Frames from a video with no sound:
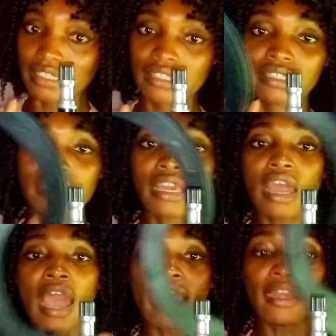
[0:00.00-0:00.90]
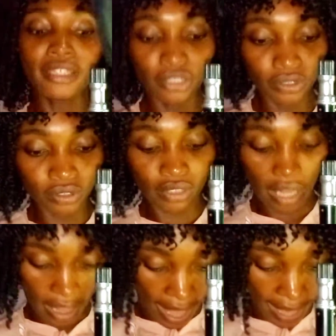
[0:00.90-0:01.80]
it. I really don't
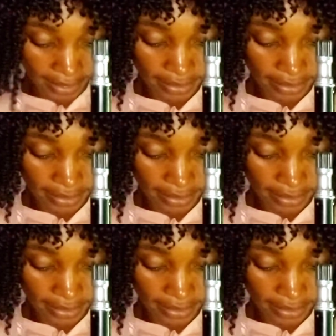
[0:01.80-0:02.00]
I